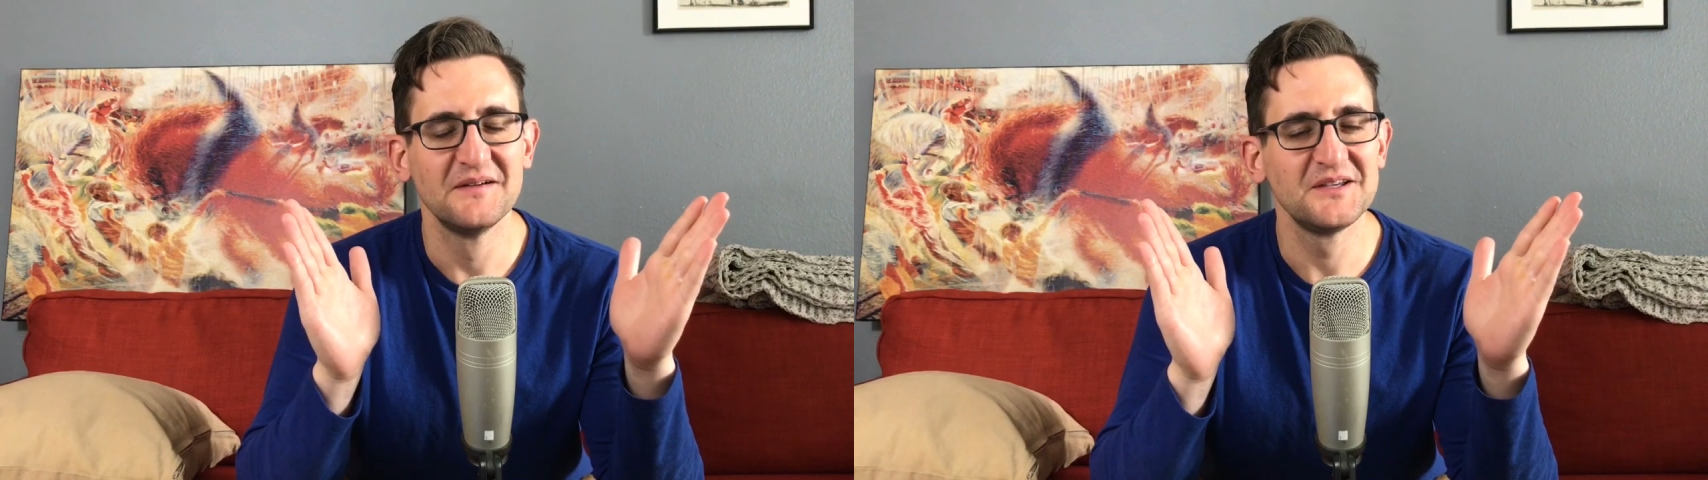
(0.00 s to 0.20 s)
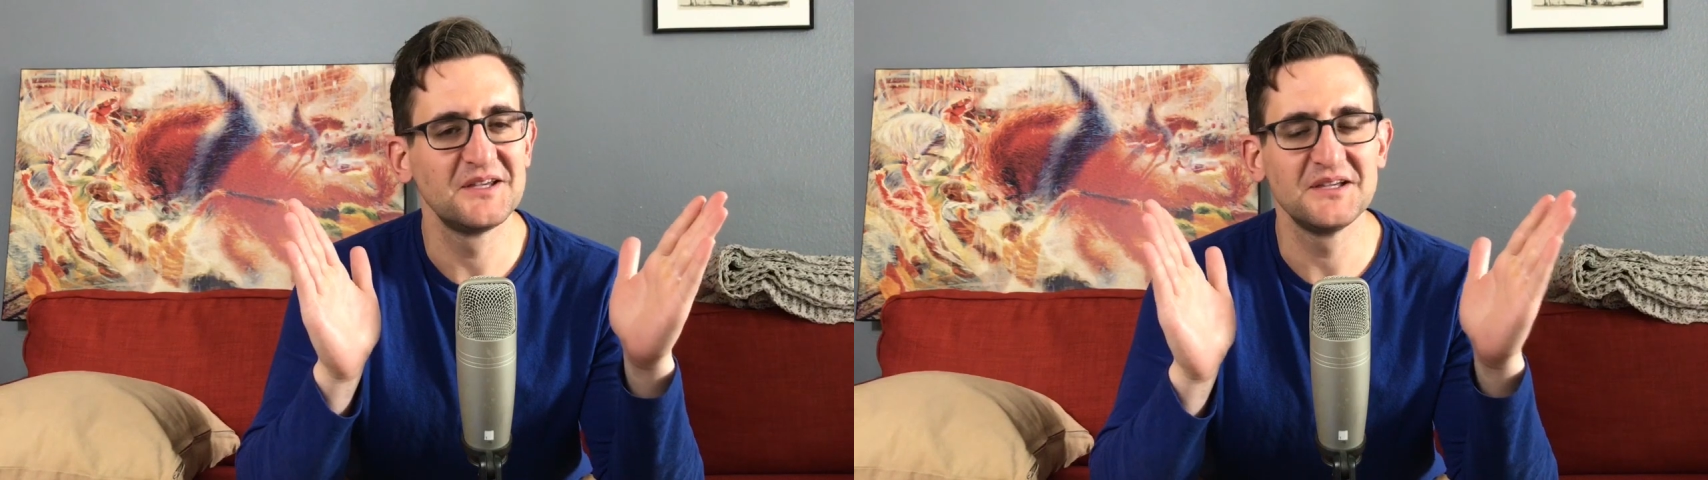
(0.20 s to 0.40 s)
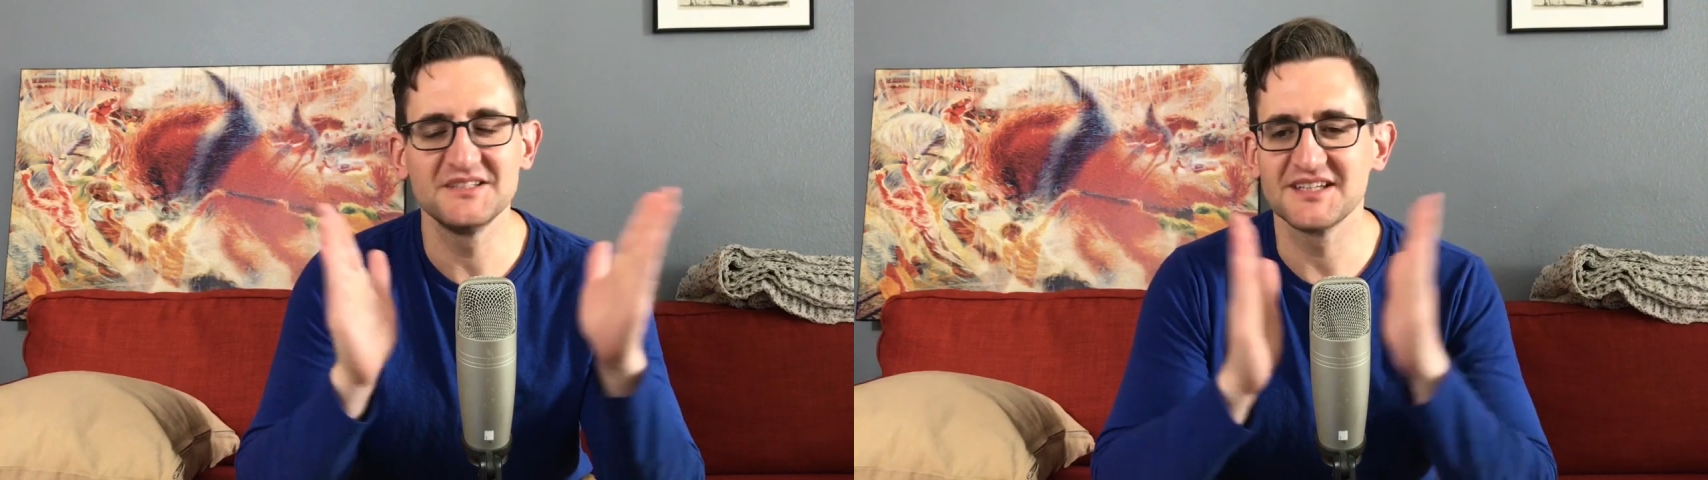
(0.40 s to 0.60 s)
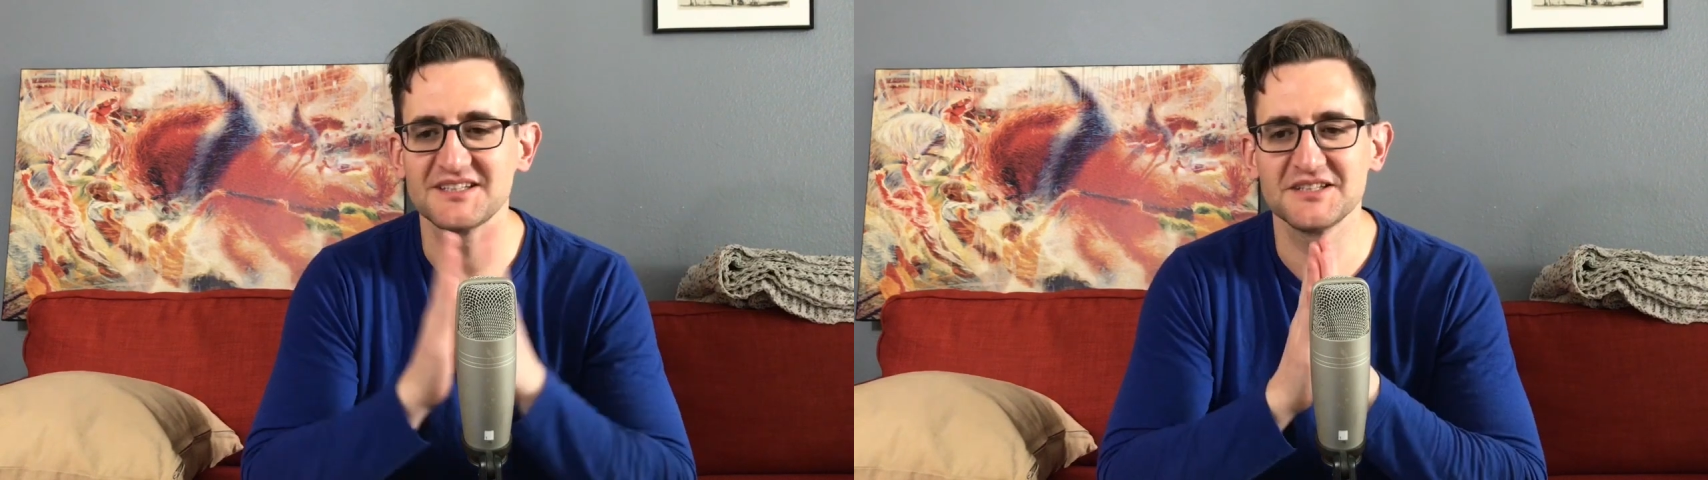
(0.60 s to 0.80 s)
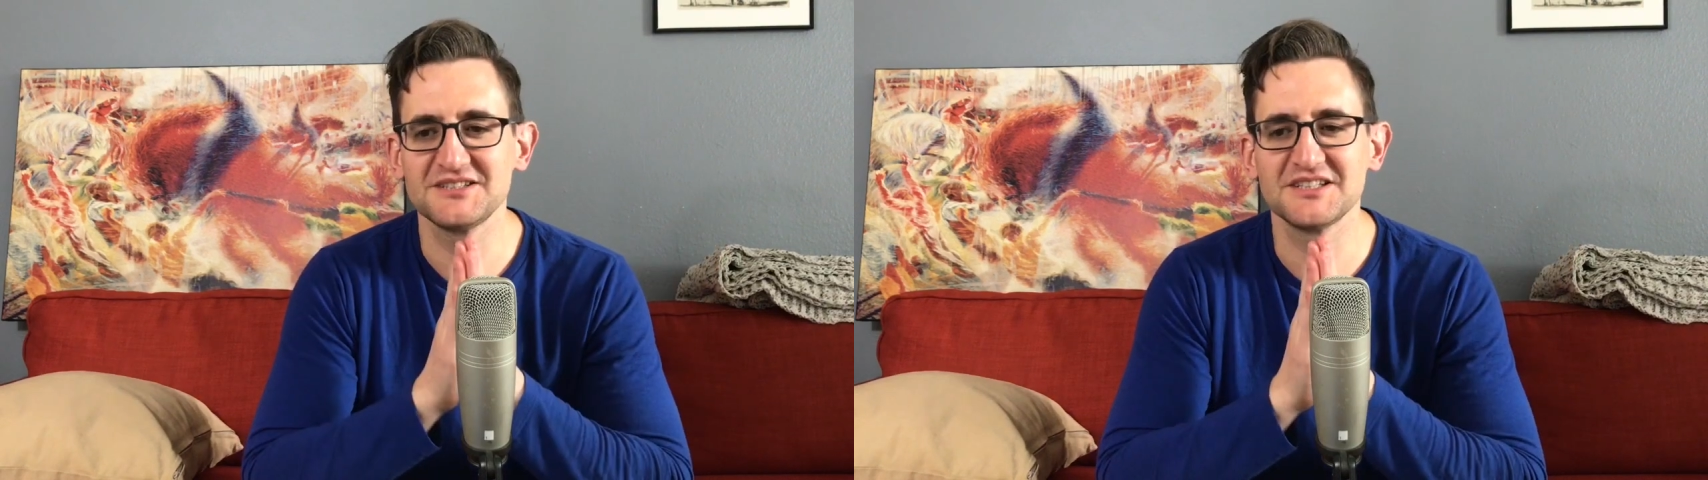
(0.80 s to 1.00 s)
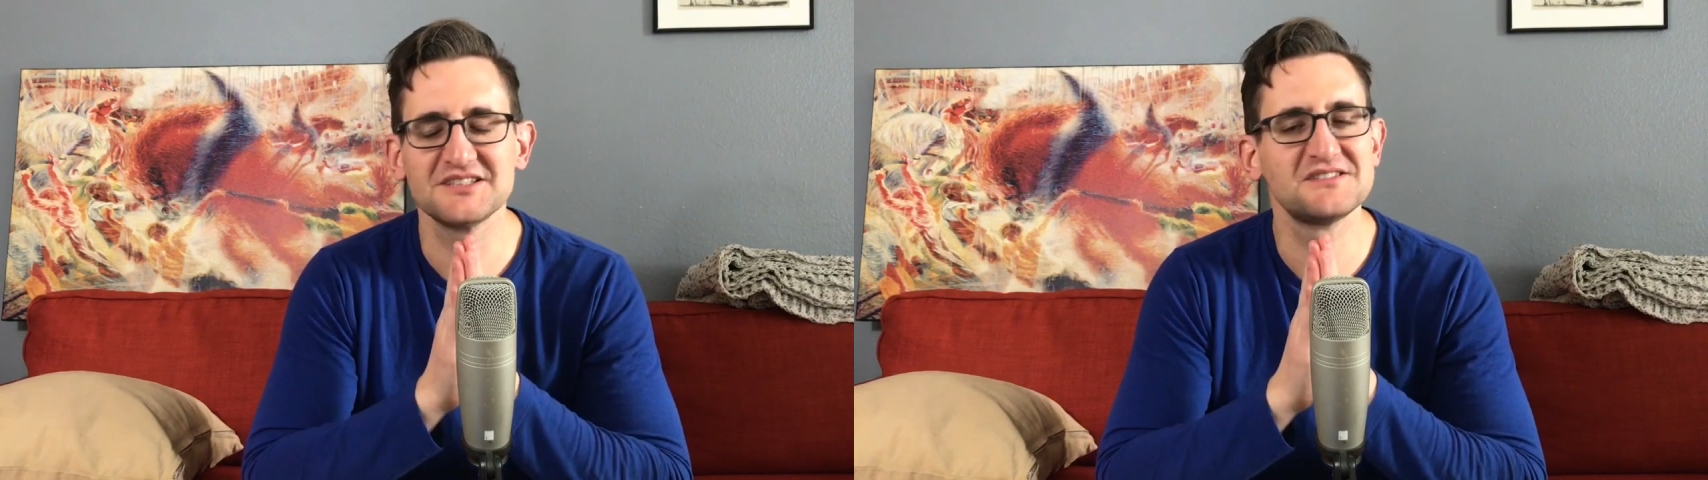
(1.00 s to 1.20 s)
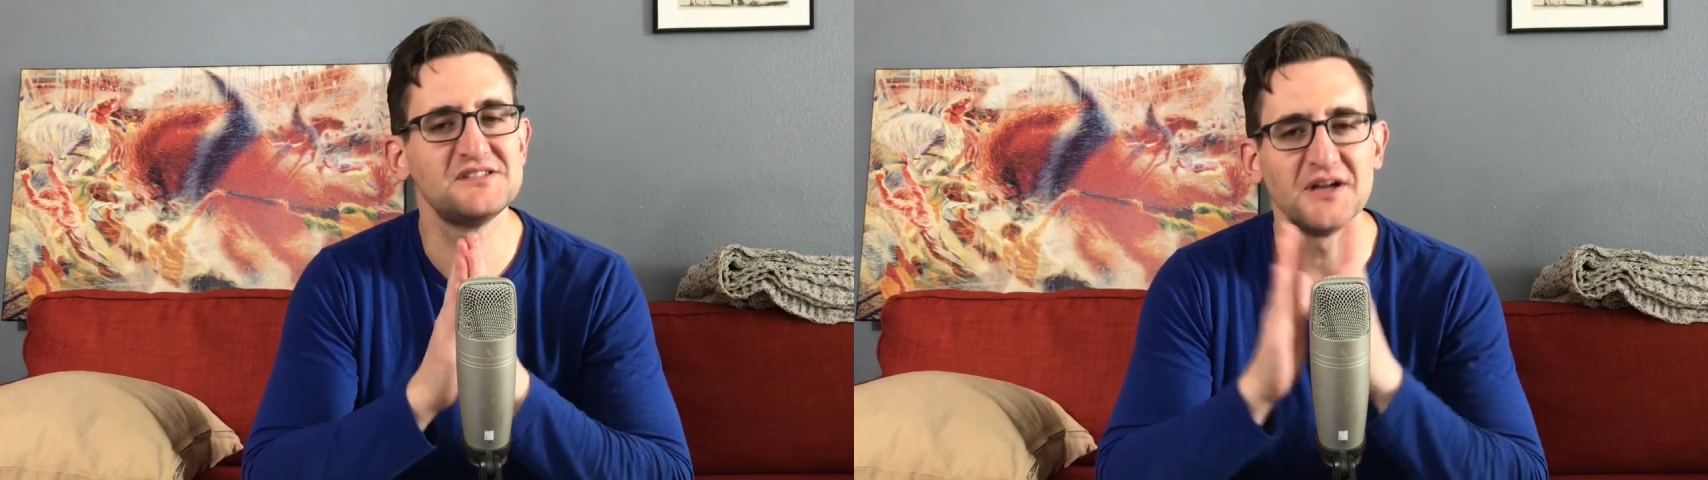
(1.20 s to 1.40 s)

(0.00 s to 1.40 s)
You just